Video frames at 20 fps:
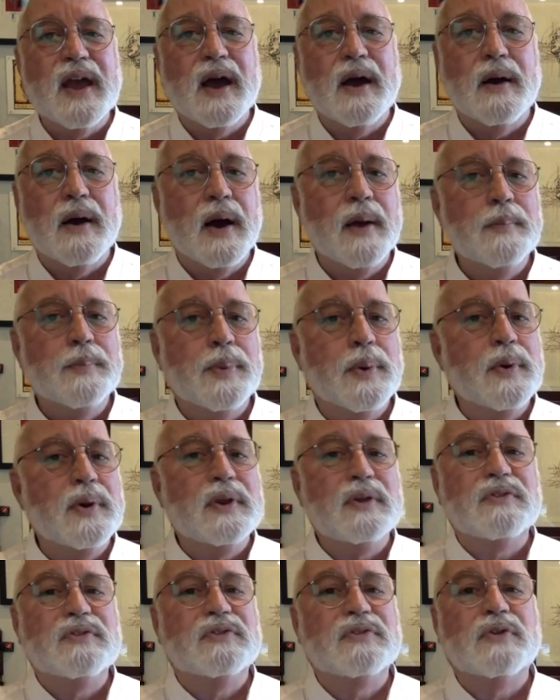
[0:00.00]
"I'm
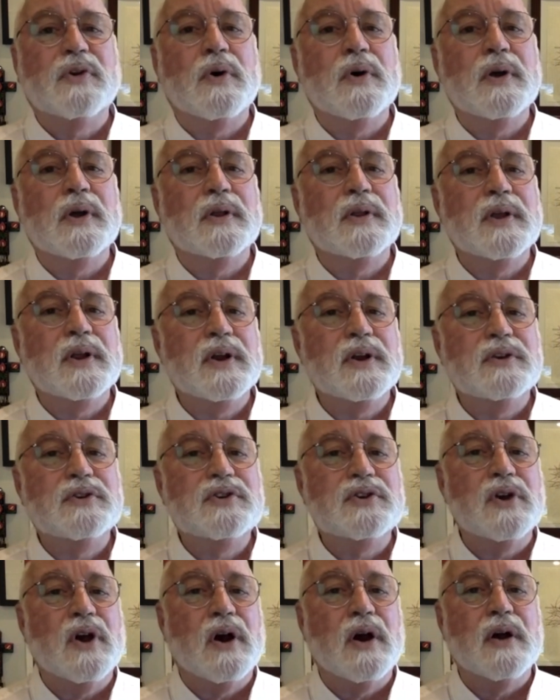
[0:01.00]
putting soil in a
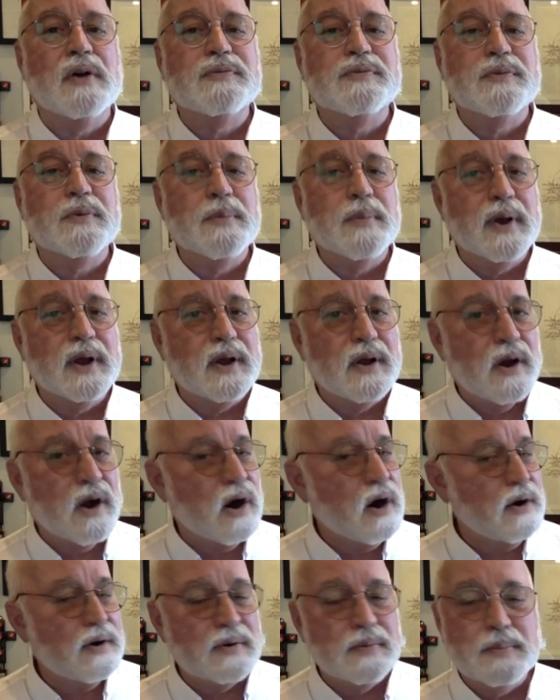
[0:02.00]
jar for my
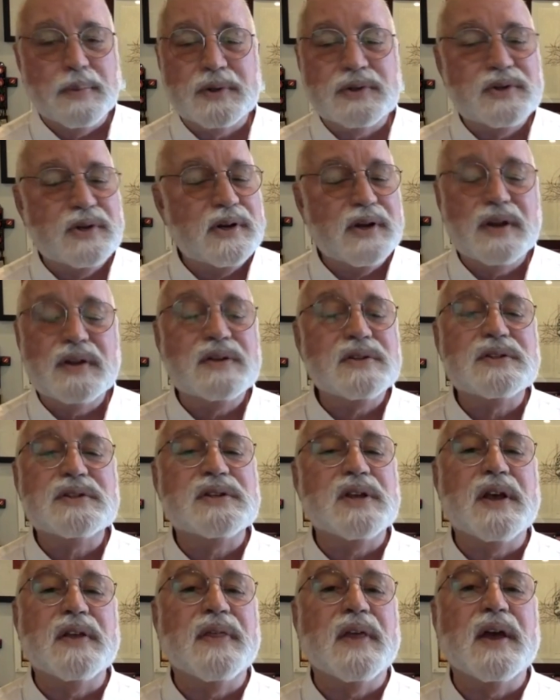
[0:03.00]
garden," but she didn't
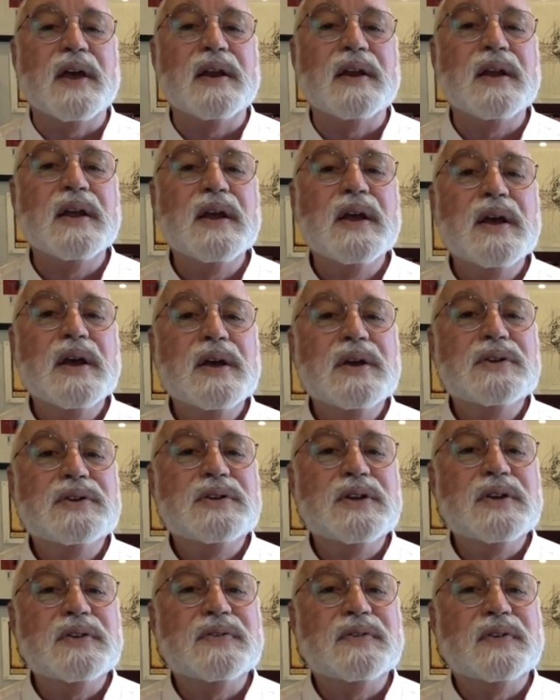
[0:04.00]
say that.
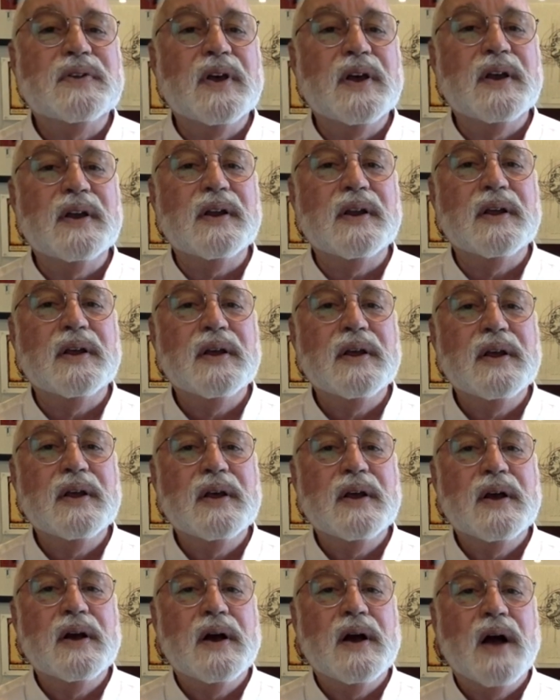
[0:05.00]
She said,
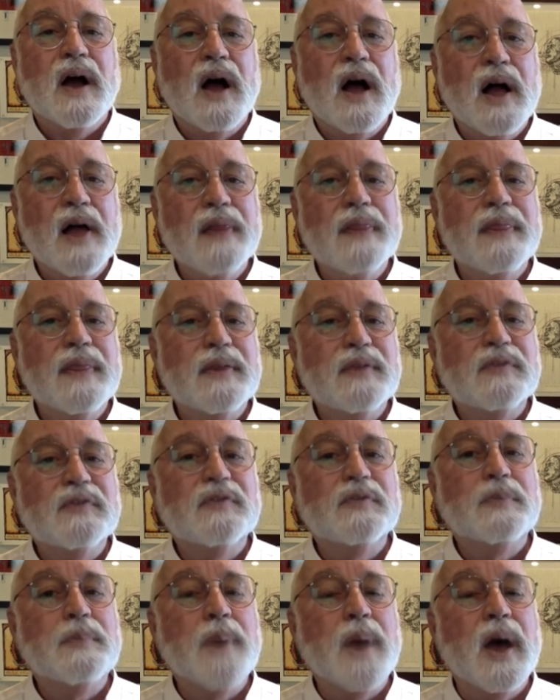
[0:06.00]
"On this
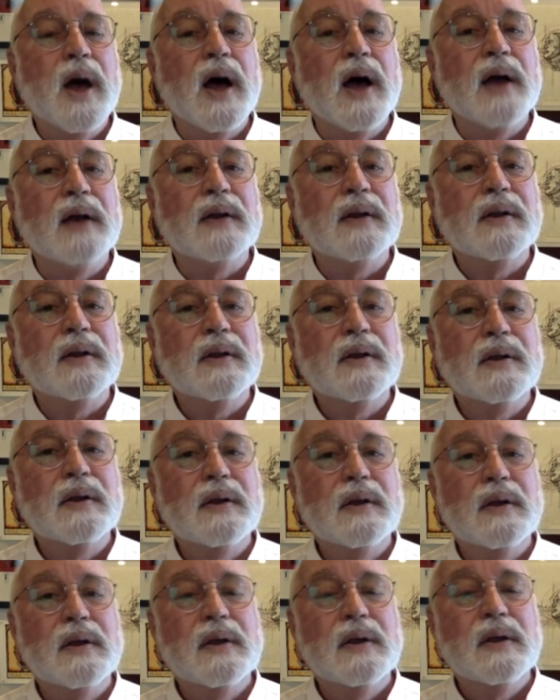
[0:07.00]
spot
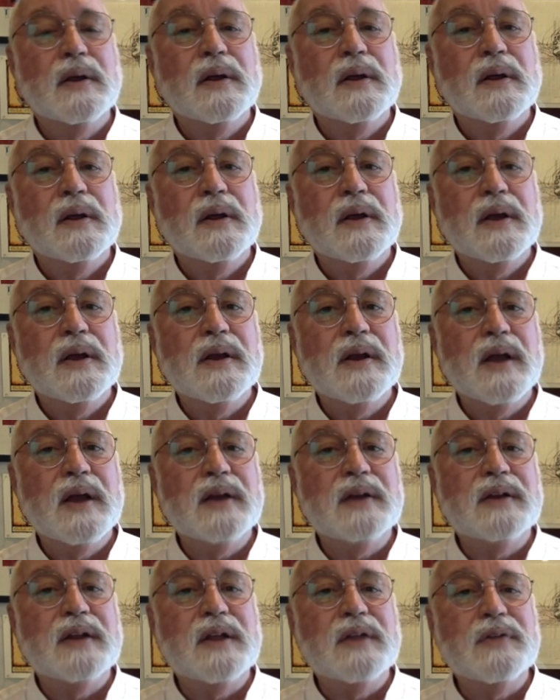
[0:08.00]
in
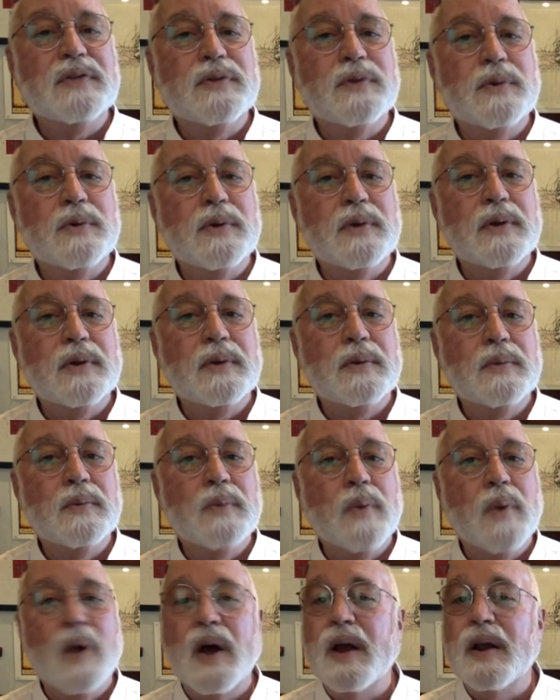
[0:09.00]

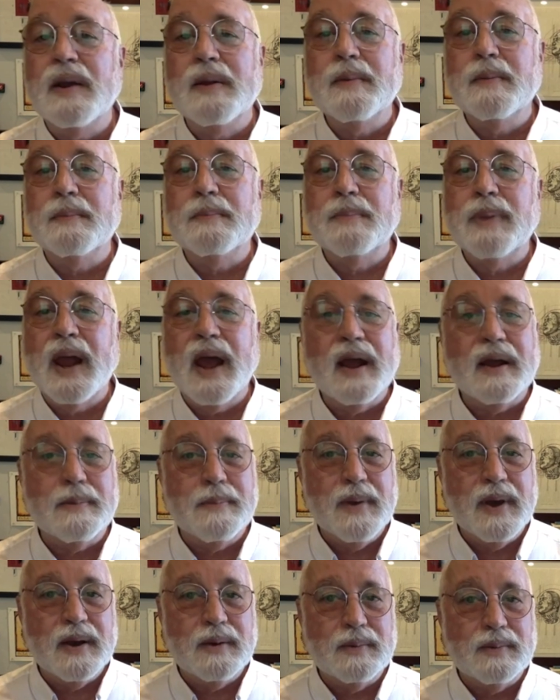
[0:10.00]
1931, a Black
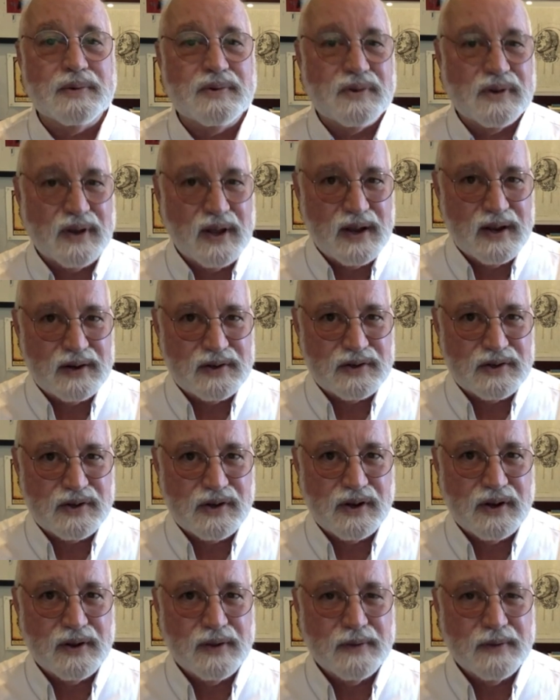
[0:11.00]
man was lynched,